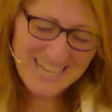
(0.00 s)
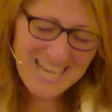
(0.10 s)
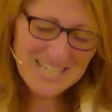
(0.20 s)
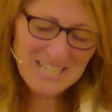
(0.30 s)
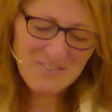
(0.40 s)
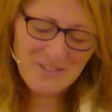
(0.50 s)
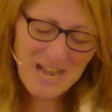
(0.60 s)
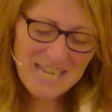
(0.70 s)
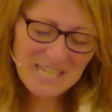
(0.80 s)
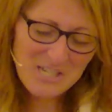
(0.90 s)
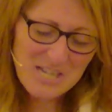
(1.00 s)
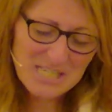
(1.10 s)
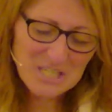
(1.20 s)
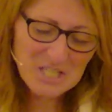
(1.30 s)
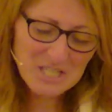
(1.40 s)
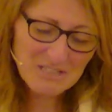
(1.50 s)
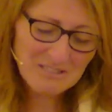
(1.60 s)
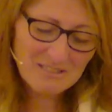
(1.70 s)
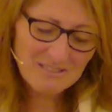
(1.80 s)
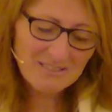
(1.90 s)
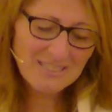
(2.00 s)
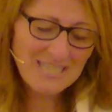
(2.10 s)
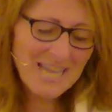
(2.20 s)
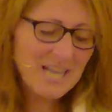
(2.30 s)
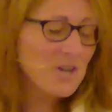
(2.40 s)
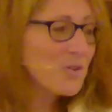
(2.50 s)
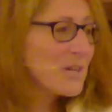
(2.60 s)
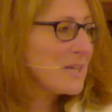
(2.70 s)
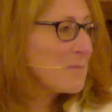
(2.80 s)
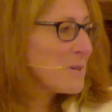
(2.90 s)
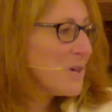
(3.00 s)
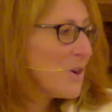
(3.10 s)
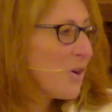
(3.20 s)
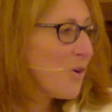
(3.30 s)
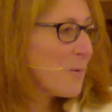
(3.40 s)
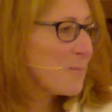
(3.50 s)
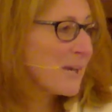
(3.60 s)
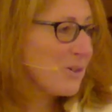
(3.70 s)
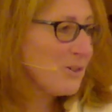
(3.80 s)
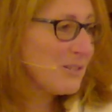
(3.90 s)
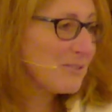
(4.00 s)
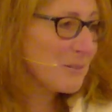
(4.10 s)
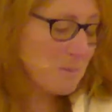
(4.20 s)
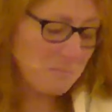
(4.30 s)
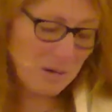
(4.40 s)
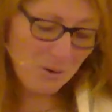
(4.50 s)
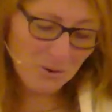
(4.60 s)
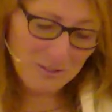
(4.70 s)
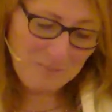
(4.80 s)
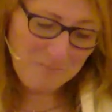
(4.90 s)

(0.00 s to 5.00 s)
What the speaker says: I had never had a knish, an egg cream, or a pickle from a barrel.